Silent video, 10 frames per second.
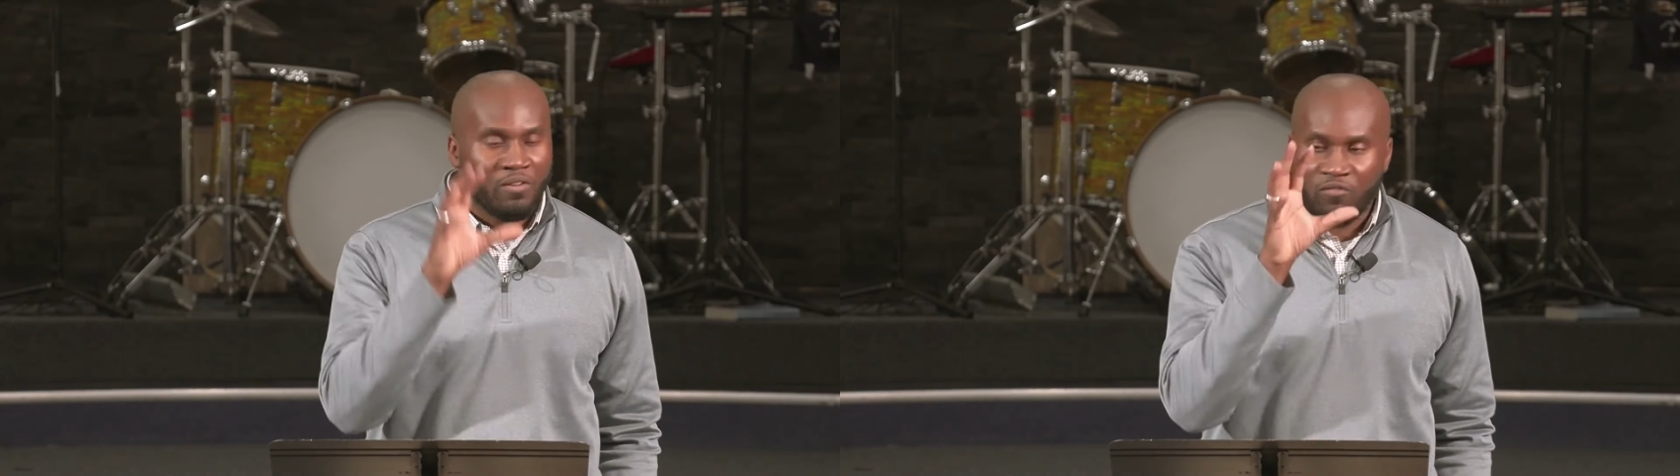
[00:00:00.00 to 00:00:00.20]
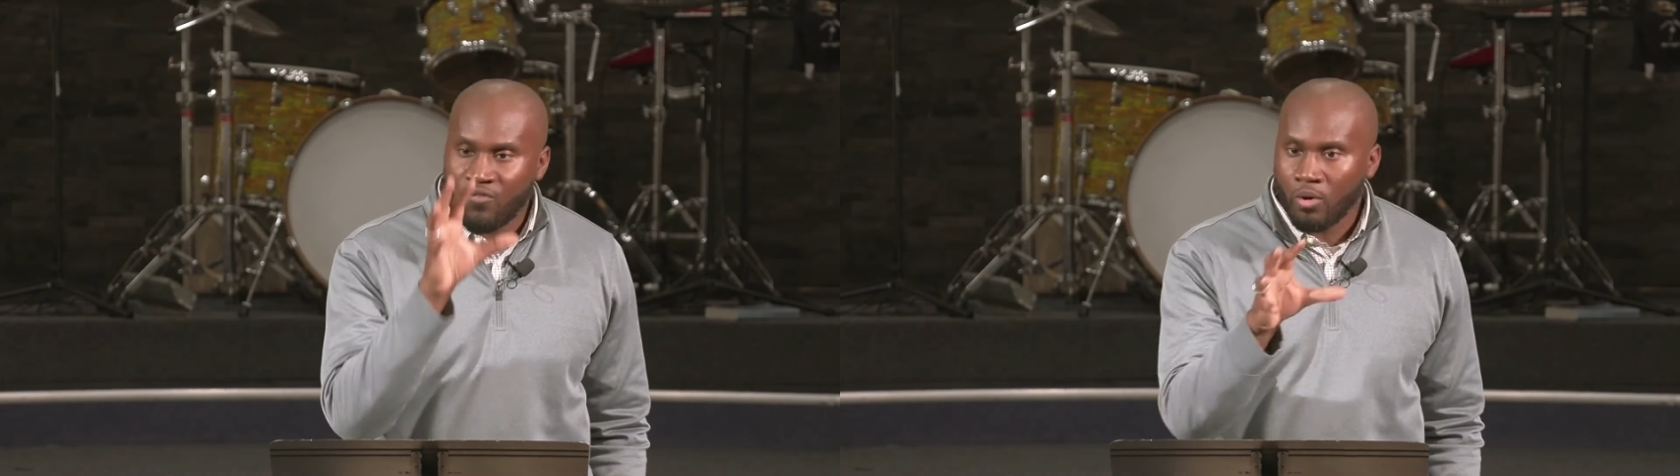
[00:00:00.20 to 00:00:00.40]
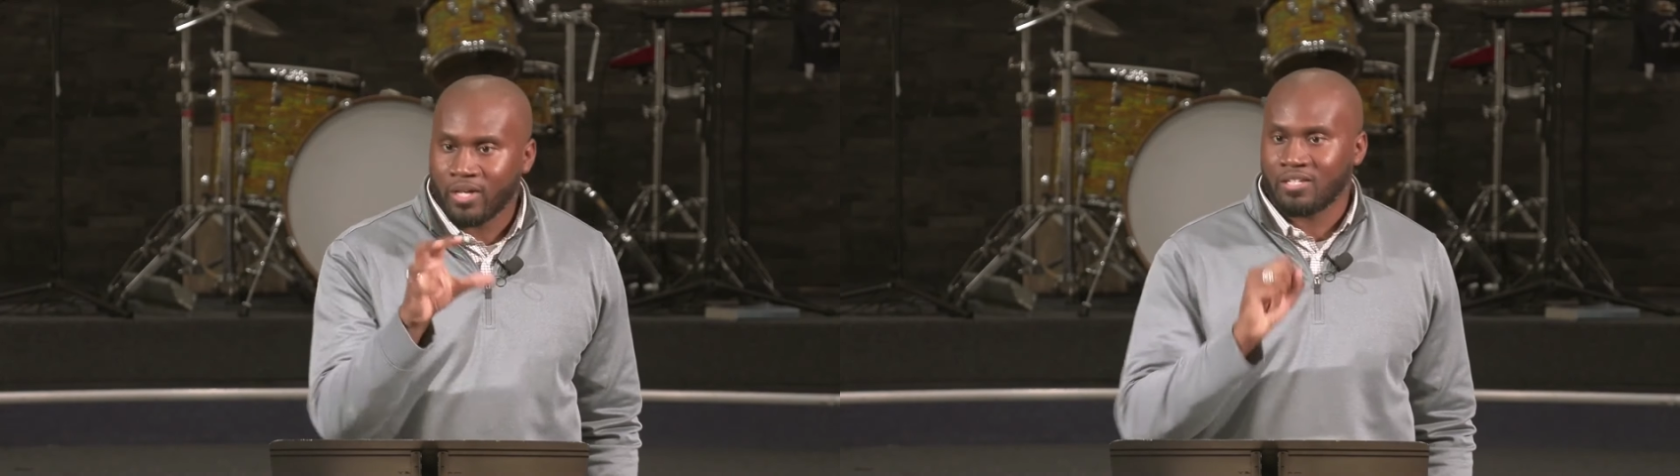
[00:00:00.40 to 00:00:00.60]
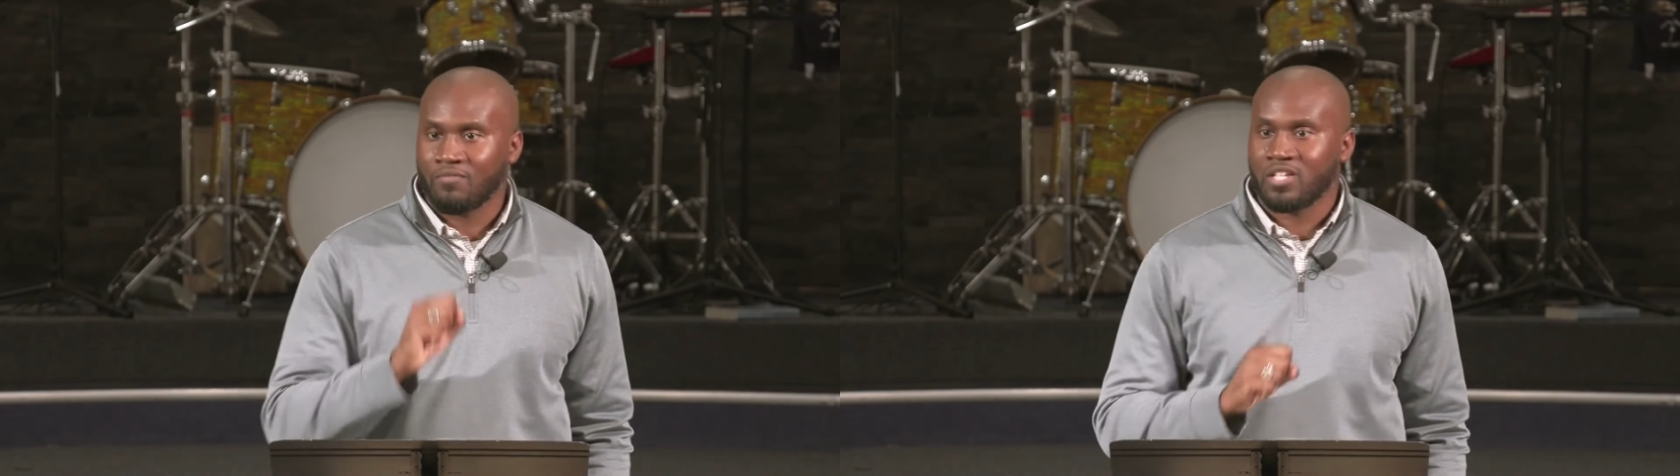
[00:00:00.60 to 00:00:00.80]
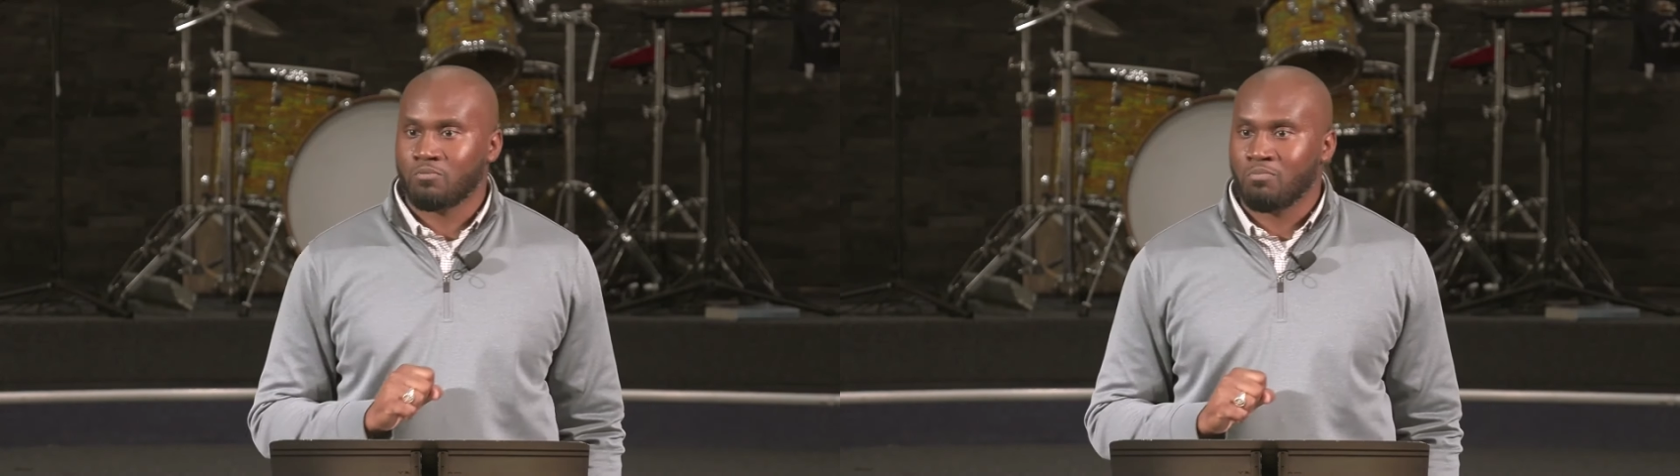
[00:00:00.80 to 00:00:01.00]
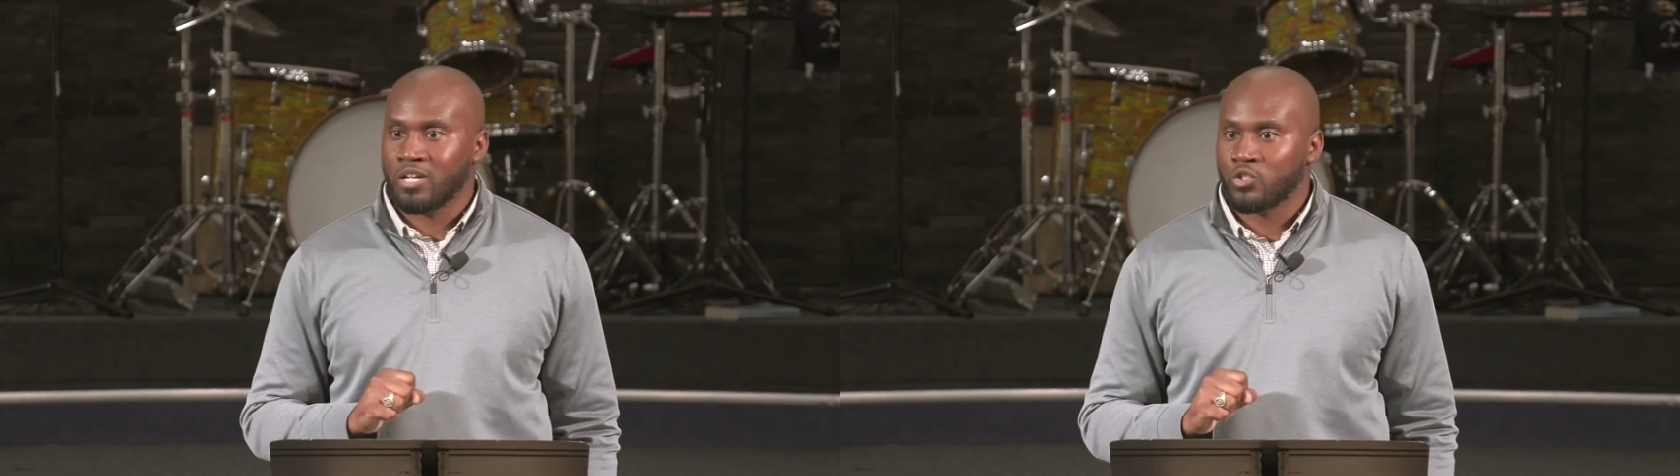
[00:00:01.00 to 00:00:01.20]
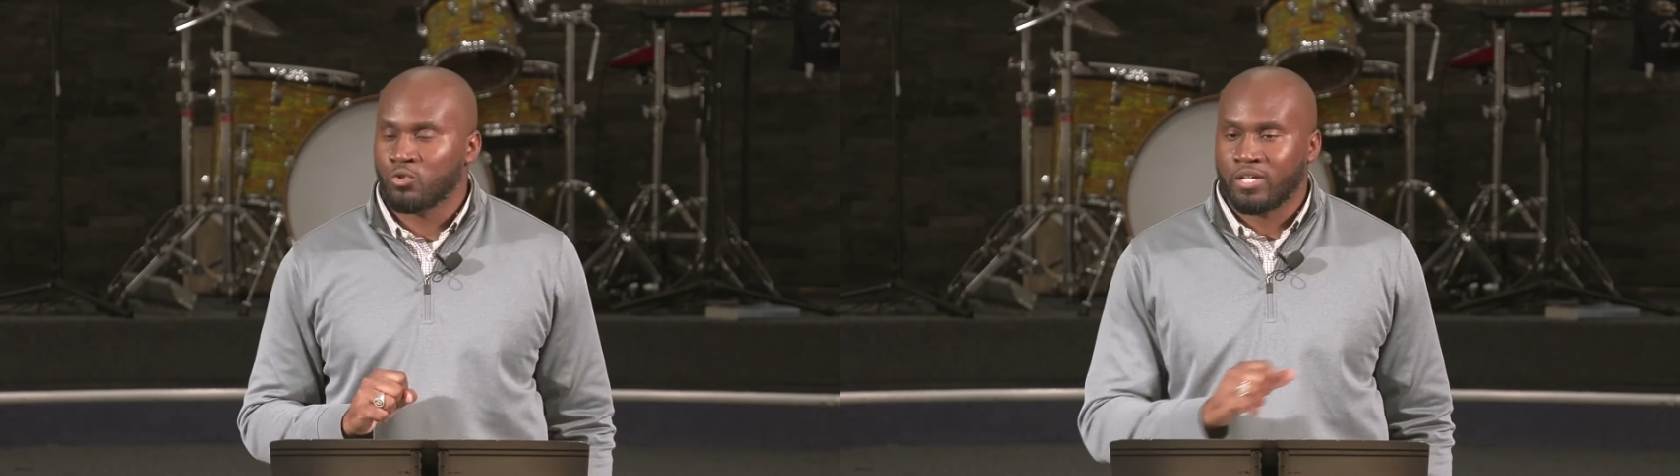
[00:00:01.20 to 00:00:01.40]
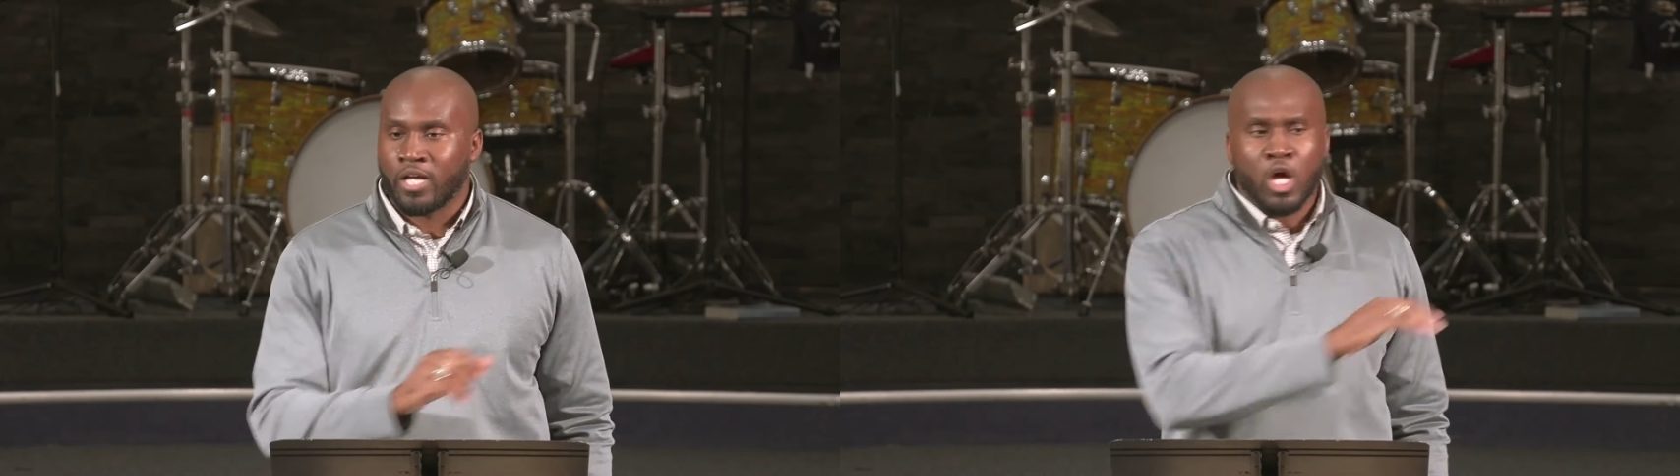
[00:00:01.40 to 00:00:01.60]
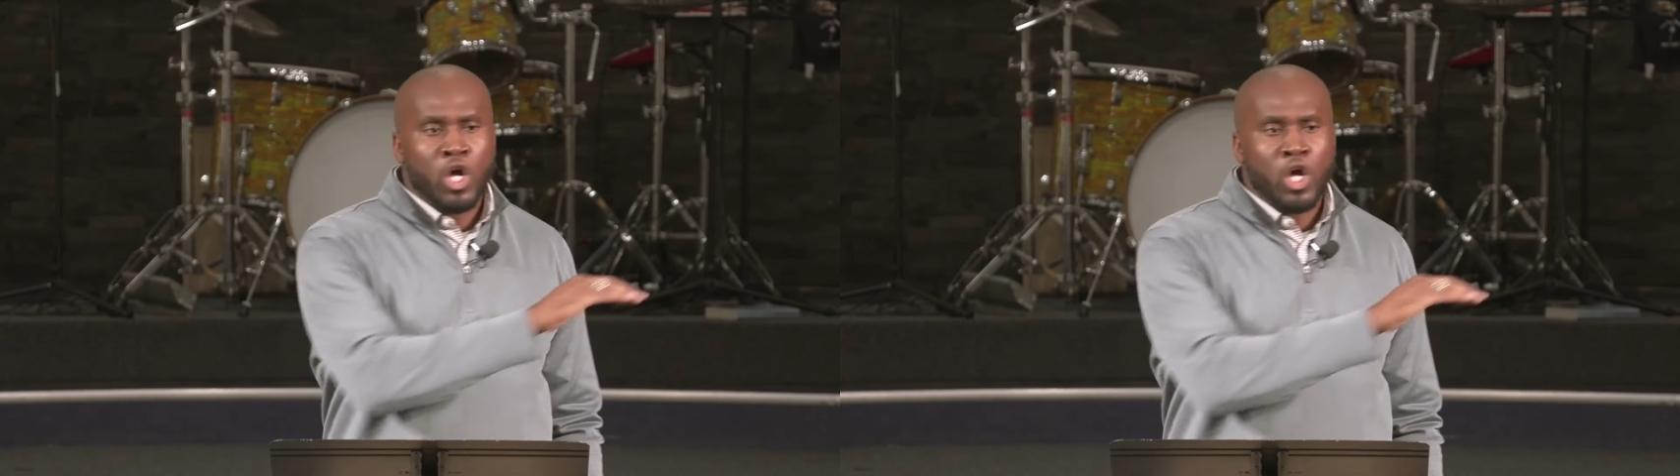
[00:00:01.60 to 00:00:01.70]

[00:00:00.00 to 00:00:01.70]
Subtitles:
the focus of this ministry